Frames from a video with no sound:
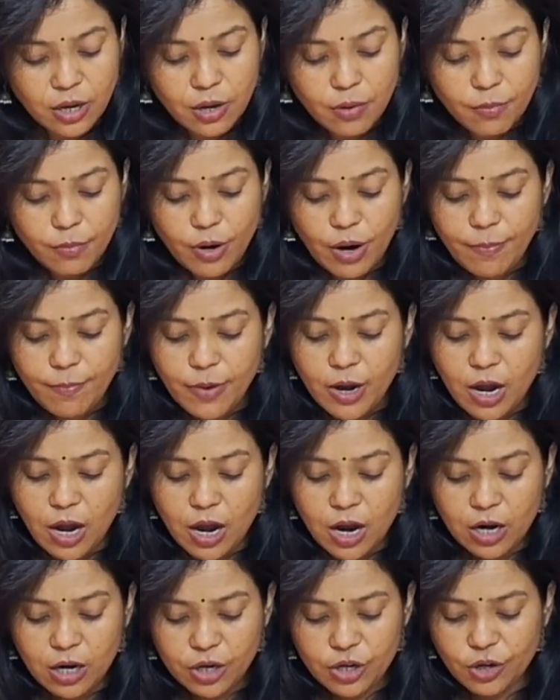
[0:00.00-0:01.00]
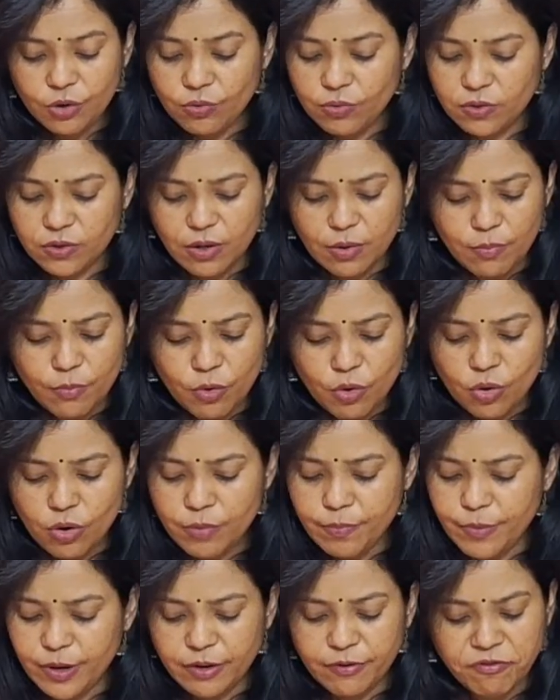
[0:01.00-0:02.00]
Brahma argued some more
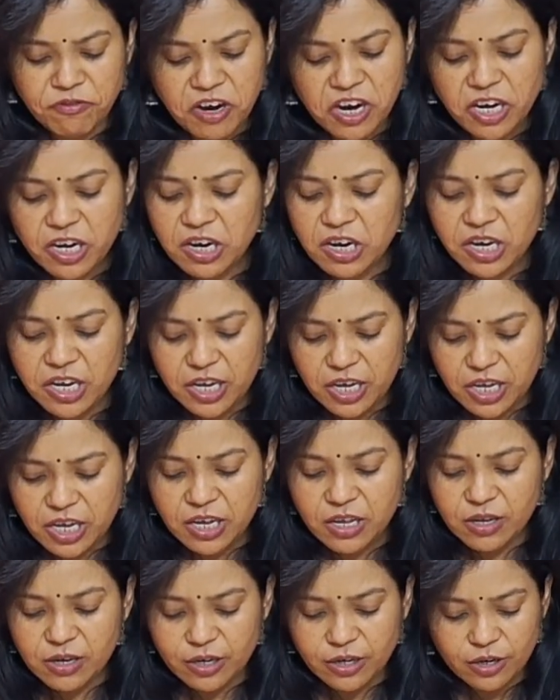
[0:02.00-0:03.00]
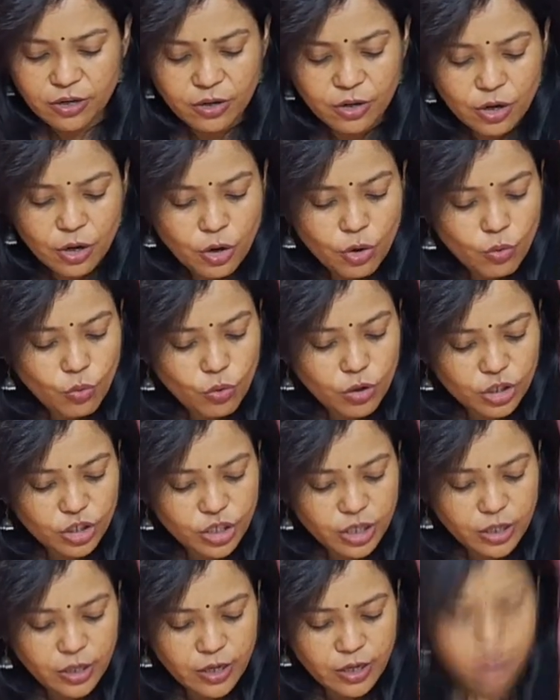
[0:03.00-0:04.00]
but finally yielded.
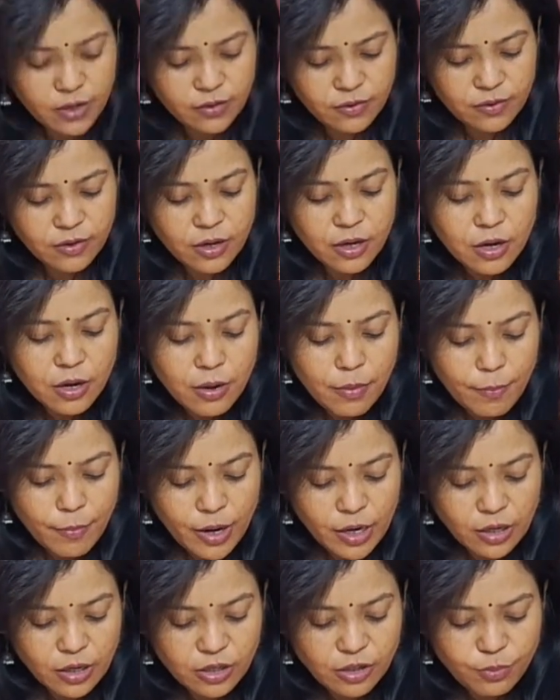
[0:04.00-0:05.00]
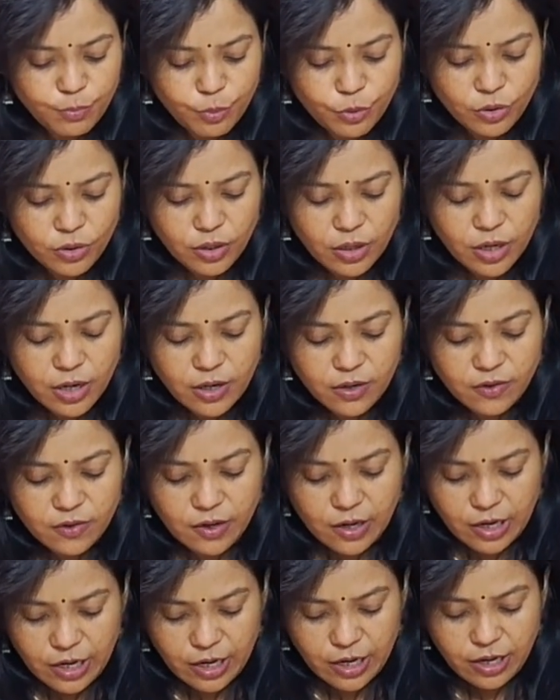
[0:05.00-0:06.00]
Watching his Manasputra's
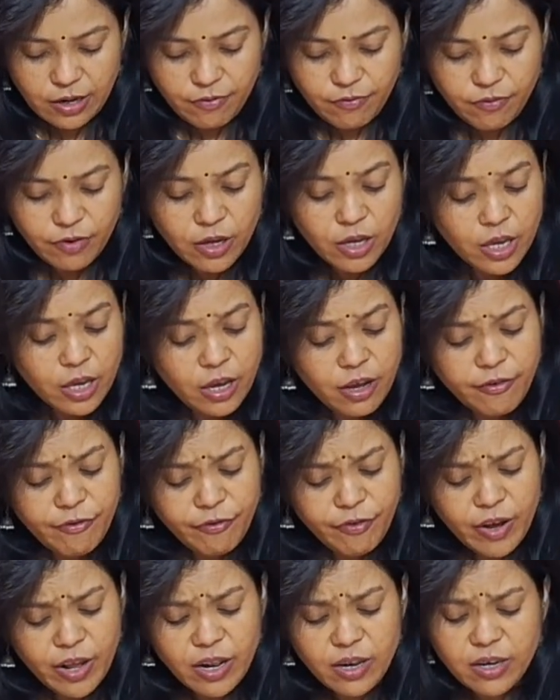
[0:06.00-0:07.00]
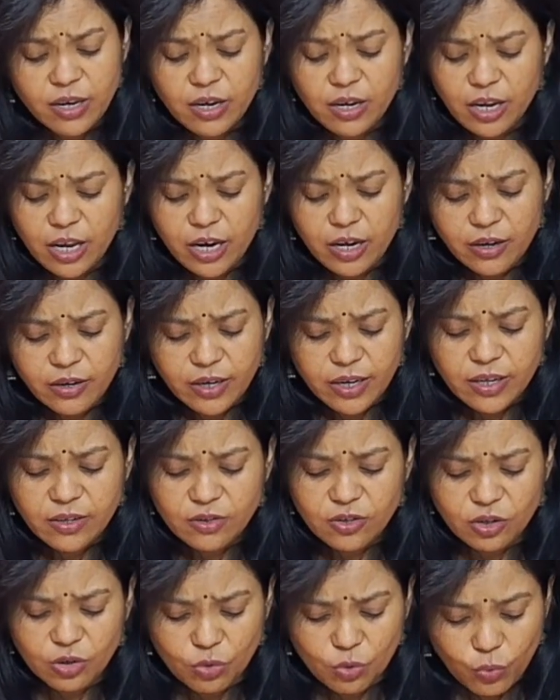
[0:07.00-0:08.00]
leave, he felt an
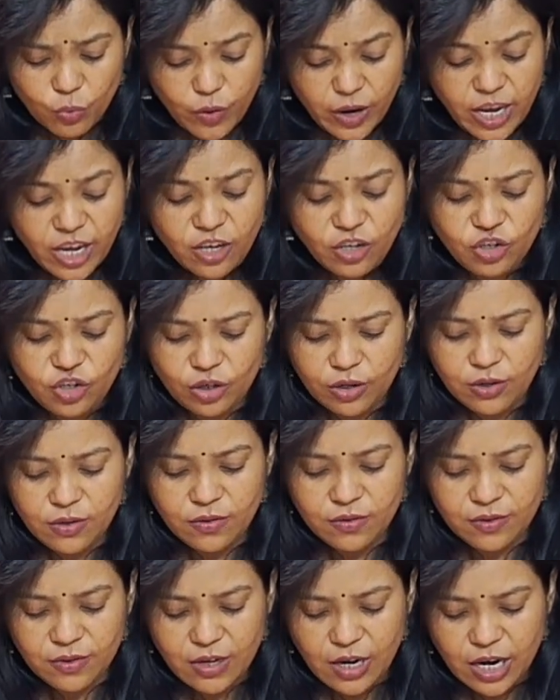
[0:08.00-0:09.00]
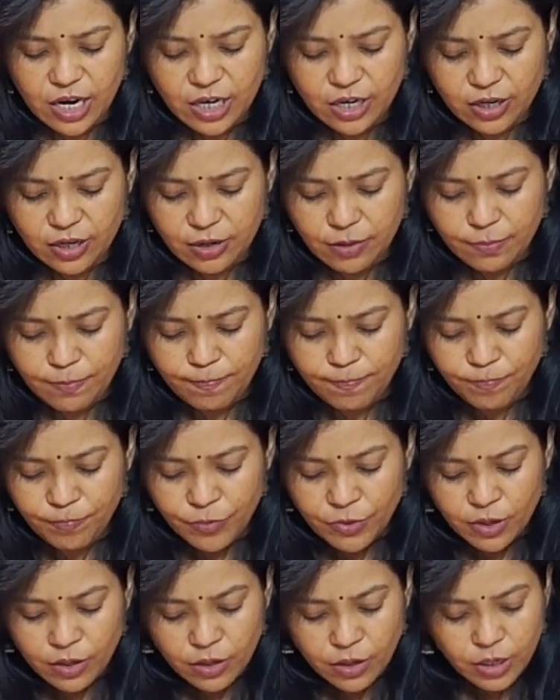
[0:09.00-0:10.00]
intense rage inside him.
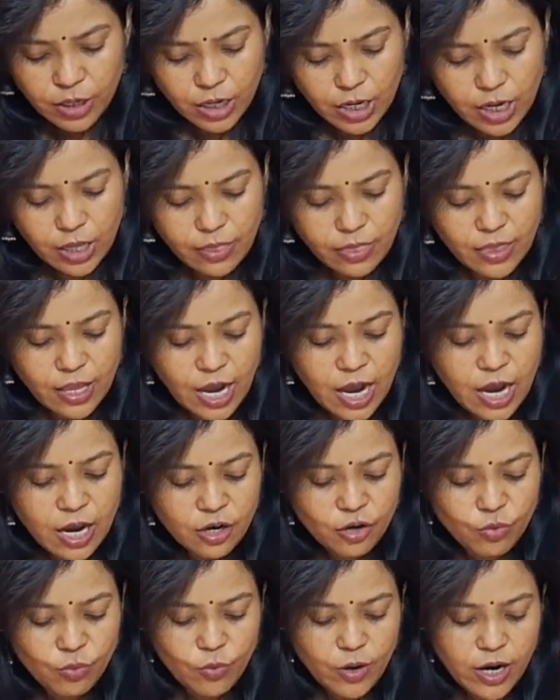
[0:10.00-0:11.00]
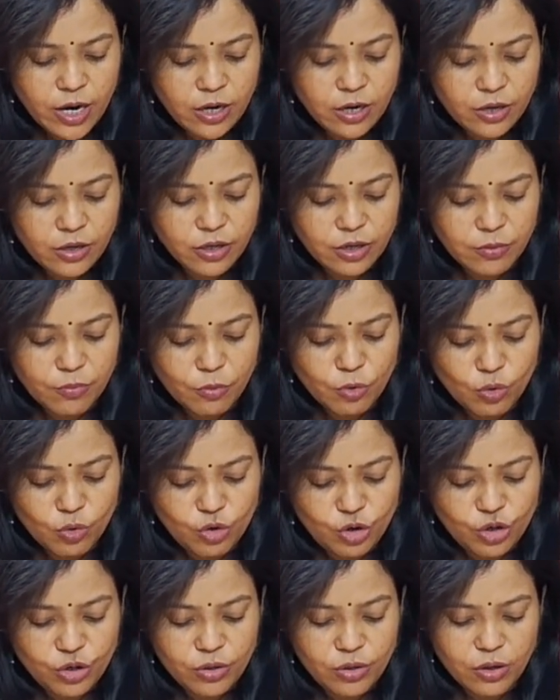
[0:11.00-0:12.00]
In that violent
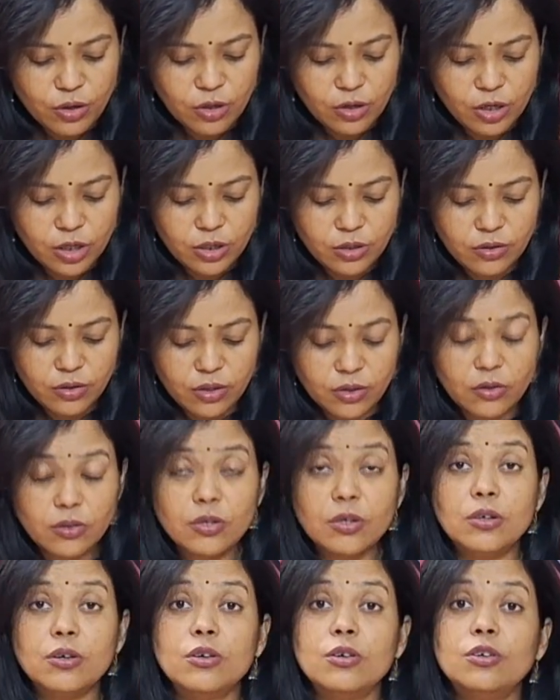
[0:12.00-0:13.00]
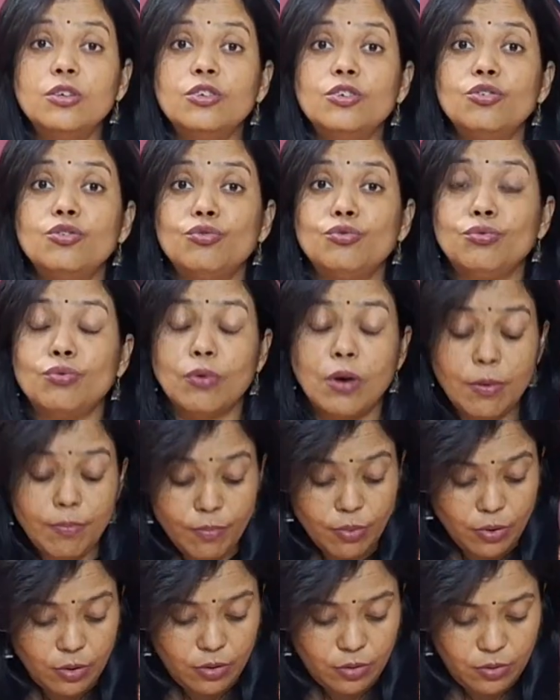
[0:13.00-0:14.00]
emotion lurked the 3rd
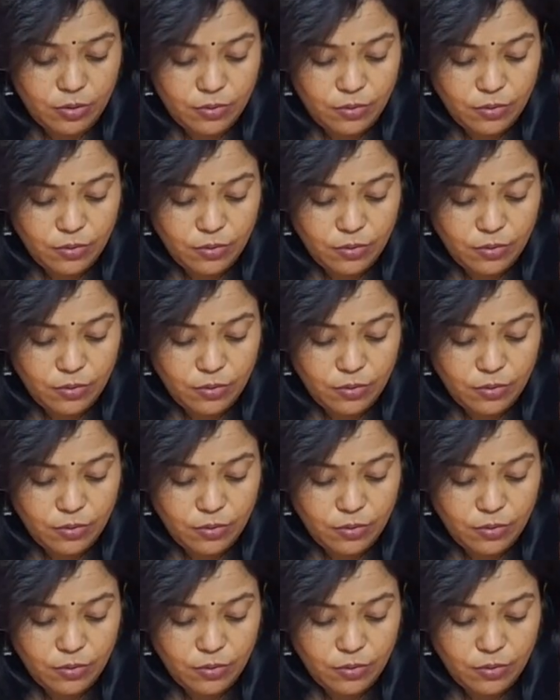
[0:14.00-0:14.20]
trouble.